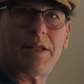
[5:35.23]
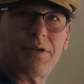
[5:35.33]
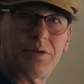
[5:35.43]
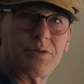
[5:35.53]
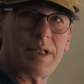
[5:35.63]
and
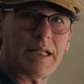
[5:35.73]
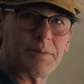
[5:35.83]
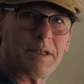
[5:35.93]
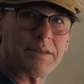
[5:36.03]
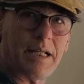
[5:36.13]
those
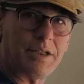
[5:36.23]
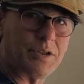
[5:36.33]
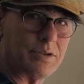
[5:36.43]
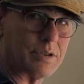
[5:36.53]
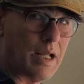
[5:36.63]

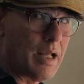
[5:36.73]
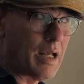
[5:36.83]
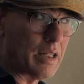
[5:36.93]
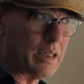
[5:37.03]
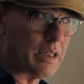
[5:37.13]
expectations
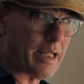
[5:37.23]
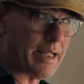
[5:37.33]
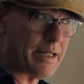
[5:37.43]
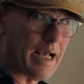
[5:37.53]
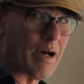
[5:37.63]

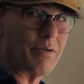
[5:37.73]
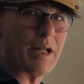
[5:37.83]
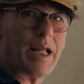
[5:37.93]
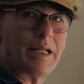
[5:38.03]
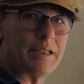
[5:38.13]
laid out,
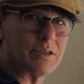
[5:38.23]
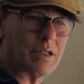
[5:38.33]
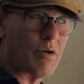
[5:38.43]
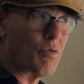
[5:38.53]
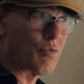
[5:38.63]
and it's
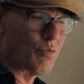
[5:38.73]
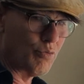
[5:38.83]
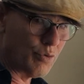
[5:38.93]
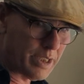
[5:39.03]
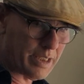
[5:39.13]

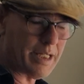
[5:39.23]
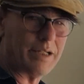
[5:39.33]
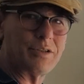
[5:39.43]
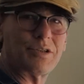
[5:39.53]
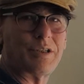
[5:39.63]
really
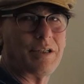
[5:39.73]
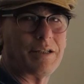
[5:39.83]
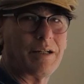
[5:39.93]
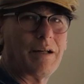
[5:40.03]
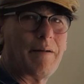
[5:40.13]
understood
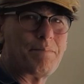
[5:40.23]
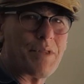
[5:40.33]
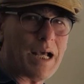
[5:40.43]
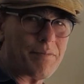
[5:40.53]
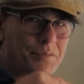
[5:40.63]

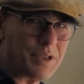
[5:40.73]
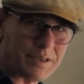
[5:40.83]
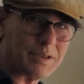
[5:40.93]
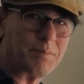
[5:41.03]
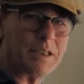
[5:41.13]
that
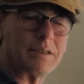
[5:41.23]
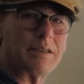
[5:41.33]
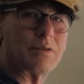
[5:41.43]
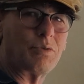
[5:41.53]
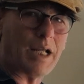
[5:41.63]
this is
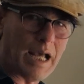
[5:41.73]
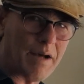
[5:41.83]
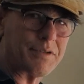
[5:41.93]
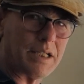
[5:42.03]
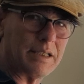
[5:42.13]
business. We
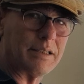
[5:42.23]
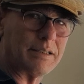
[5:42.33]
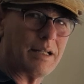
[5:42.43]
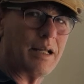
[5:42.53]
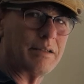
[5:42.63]
have to get this
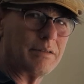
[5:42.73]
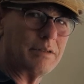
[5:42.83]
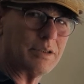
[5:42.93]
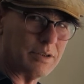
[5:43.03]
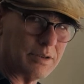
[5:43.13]
done.
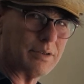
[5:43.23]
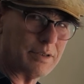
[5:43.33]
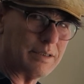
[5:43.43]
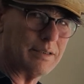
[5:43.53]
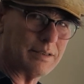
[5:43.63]
This
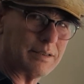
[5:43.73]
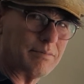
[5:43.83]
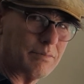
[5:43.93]
is